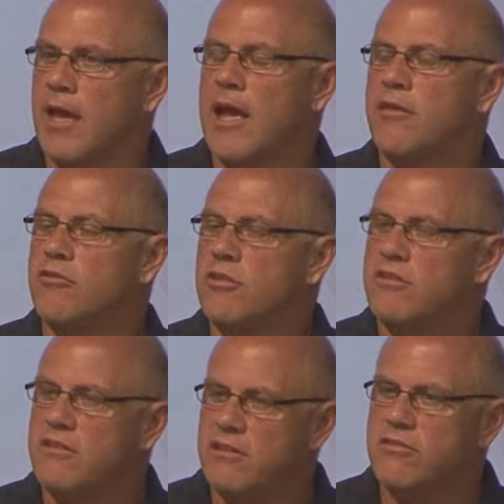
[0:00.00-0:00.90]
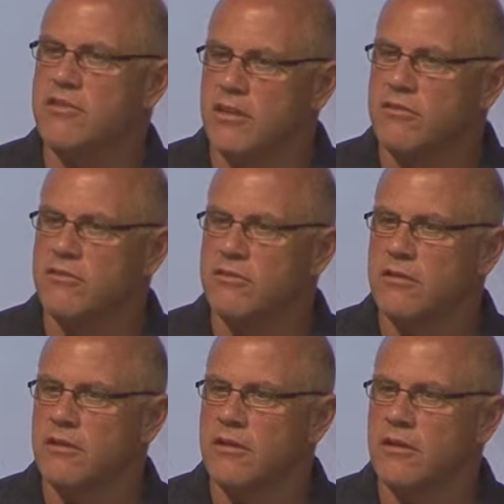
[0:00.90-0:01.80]
And there's a distance.
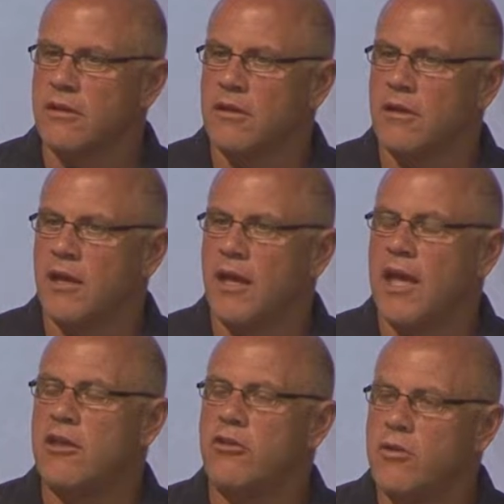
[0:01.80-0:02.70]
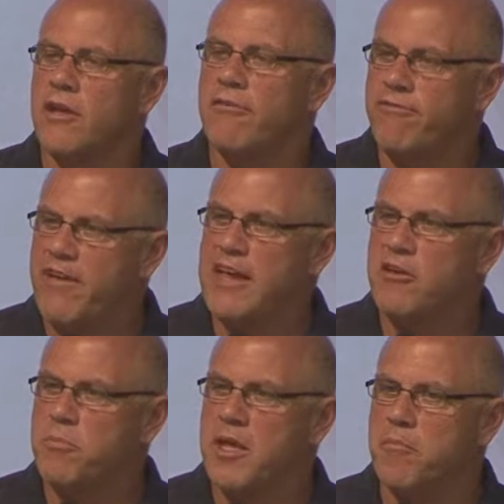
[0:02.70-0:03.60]
And you can
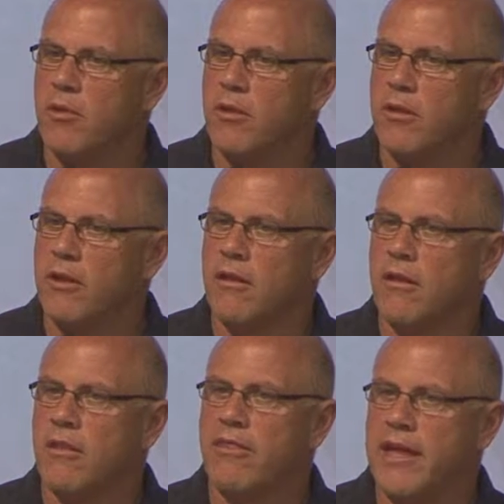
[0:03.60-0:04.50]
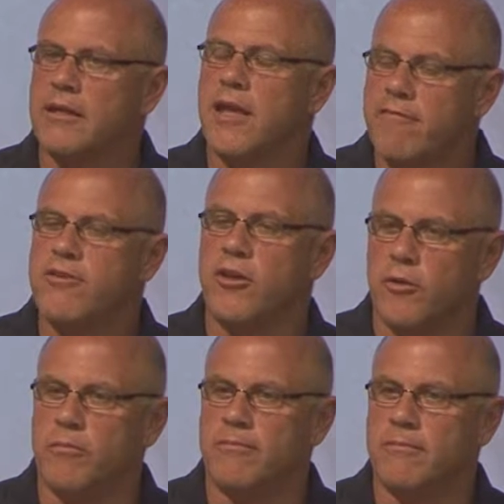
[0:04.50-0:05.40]
offend people that love you.